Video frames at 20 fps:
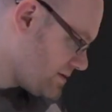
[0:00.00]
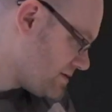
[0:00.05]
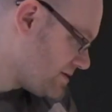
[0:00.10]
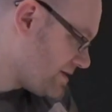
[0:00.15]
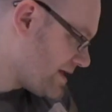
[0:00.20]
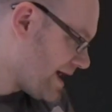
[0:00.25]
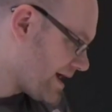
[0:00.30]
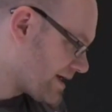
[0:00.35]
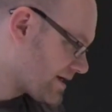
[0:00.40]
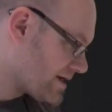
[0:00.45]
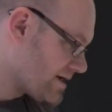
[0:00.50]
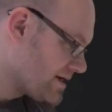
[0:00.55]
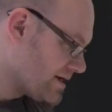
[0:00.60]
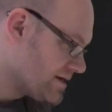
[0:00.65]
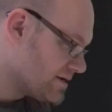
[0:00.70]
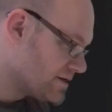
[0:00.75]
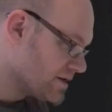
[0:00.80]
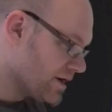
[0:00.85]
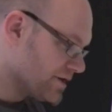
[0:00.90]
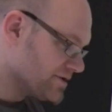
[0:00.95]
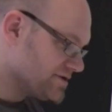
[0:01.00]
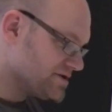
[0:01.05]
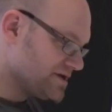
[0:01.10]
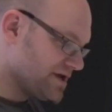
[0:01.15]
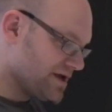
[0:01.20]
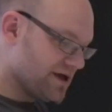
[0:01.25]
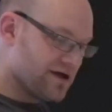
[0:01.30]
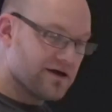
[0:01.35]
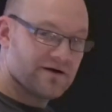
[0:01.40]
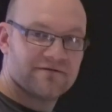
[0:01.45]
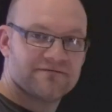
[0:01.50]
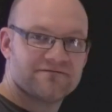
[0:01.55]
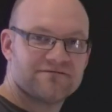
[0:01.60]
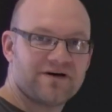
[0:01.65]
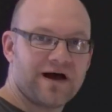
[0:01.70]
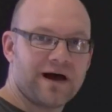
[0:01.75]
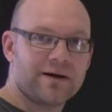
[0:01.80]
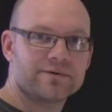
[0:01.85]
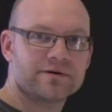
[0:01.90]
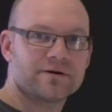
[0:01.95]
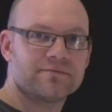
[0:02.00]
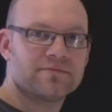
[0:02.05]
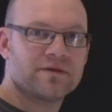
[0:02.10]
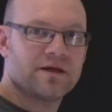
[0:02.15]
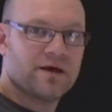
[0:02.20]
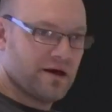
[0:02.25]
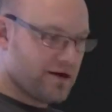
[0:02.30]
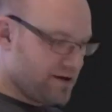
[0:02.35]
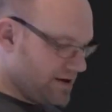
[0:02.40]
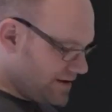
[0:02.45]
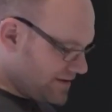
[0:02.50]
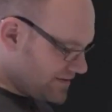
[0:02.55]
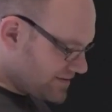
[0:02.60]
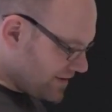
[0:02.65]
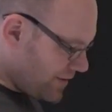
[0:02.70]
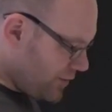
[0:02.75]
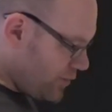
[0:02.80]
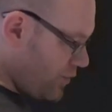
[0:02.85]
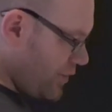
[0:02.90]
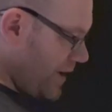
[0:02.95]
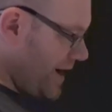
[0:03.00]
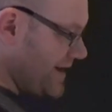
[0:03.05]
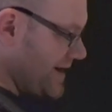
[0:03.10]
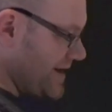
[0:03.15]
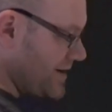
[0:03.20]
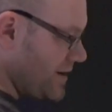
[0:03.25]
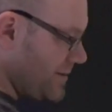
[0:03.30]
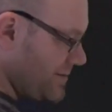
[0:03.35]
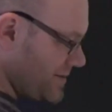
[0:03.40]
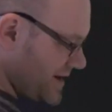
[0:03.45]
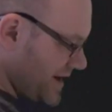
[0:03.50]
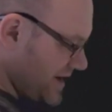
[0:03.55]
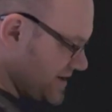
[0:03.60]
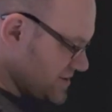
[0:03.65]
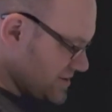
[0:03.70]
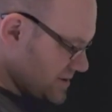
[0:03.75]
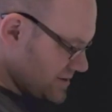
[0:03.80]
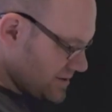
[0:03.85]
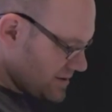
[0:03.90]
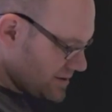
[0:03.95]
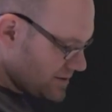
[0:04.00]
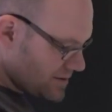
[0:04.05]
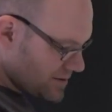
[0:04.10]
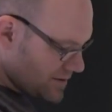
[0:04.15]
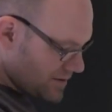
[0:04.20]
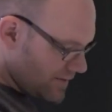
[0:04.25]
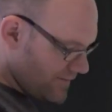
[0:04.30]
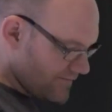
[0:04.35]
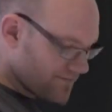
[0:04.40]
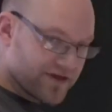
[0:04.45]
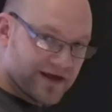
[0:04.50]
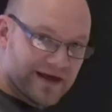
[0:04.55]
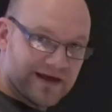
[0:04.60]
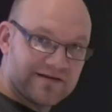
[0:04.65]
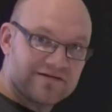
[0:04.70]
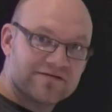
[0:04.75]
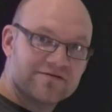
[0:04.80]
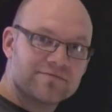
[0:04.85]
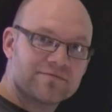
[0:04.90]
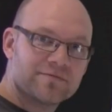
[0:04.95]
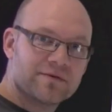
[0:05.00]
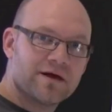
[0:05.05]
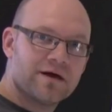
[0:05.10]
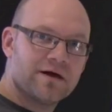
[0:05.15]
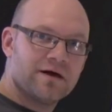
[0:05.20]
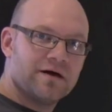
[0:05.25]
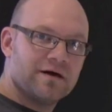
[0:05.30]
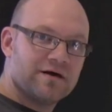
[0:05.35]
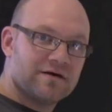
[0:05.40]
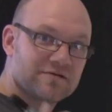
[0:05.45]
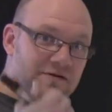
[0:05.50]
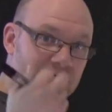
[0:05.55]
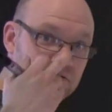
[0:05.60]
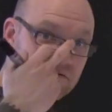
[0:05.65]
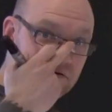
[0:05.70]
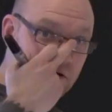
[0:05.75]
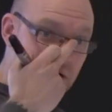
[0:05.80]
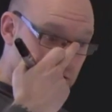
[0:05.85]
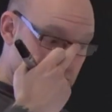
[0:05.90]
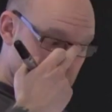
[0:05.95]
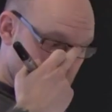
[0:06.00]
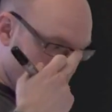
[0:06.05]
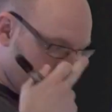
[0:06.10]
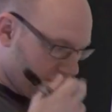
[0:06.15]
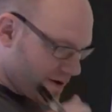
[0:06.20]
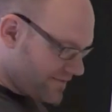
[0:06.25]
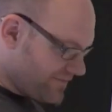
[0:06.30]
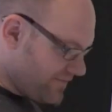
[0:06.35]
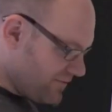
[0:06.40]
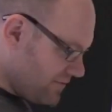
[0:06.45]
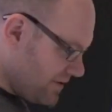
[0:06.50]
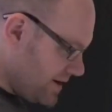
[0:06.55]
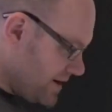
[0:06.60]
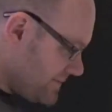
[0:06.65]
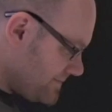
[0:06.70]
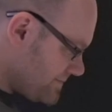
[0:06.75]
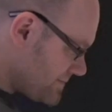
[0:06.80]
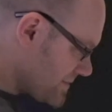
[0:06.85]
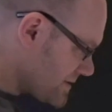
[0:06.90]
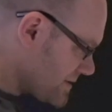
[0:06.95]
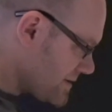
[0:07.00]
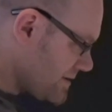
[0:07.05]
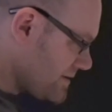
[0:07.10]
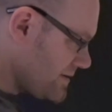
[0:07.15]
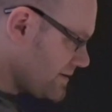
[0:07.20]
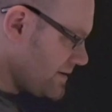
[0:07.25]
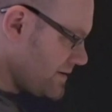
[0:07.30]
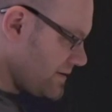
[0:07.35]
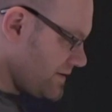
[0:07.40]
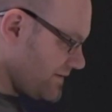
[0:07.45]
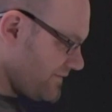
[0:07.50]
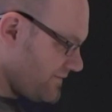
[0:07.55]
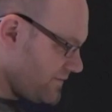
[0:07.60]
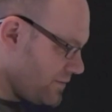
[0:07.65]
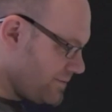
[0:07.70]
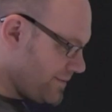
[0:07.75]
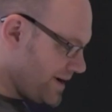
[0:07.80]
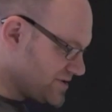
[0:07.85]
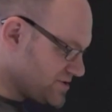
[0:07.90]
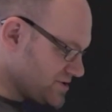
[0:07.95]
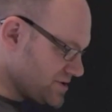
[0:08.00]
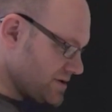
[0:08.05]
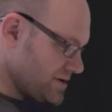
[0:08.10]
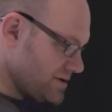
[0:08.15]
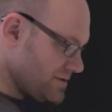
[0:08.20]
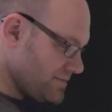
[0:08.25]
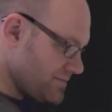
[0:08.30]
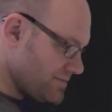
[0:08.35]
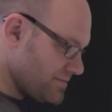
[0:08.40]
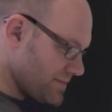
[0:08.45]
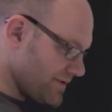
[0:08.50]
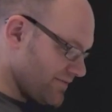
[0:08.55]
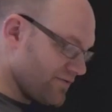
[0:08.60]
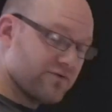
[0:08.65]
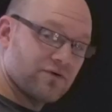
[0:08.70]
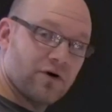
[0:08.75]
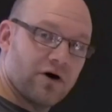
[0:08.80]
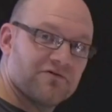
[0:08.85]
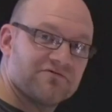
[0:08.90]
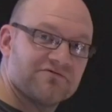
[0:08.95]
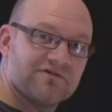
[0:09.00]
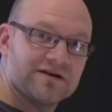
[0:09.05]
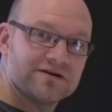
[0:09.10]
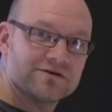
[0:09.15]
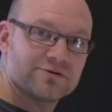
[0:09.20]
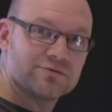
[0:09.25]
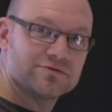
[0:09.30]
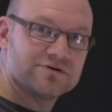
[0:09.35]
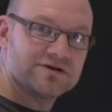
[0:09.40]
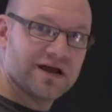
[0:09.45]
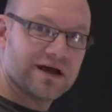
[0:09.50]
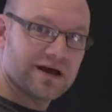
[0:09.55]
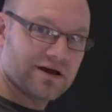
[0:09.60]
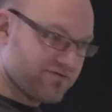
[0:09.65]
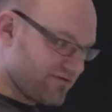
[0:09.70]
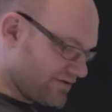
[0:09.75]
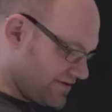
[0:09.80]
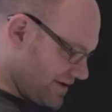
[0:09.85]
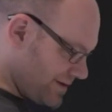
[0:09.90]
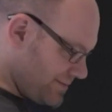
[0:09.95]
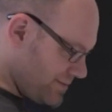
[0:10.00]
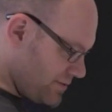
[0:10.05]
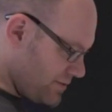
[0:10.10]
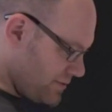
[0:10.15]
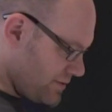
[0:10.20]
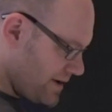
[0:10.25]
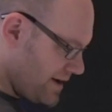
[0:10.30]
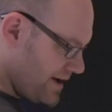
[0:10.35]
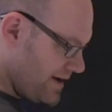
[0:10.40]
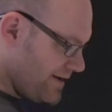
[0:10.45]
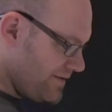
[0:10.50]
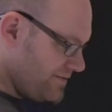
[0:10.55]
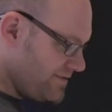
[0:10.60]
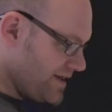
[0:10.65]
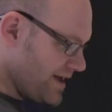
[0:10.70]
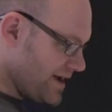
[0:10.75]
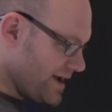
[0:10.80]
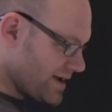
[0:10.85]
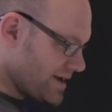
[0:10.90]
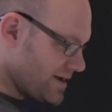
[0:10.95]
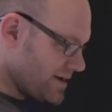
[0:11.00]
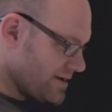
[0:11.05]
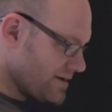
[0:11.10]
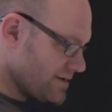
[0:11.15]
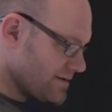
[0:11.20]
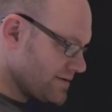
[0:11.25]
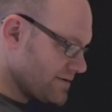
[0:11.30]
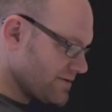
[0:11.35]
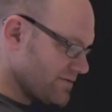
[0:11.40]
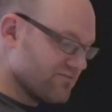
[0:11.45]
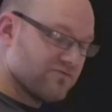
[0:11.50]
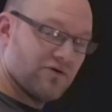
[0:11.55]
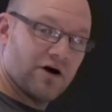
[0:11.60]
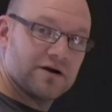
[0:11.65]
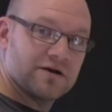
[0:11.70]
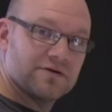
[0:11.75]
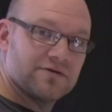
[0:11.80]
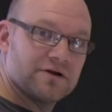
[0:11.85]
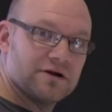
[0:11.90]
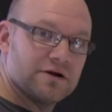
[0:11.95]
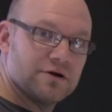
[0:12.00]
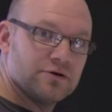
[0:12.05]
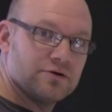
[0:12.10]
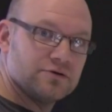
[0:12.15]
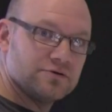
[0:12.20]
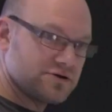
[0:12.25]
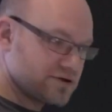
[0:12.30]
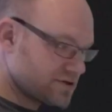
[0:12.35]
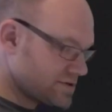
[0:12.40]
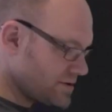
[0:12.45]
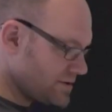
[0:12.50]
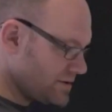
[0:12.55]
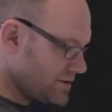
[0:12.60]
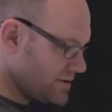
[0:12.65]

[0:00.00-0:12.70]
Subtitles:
Neck, Lychee, Fab. So, or any combination of these. So to create a mnemonic for it, if you imagine you've got a friend called Nick, for example, Nick riding the luge,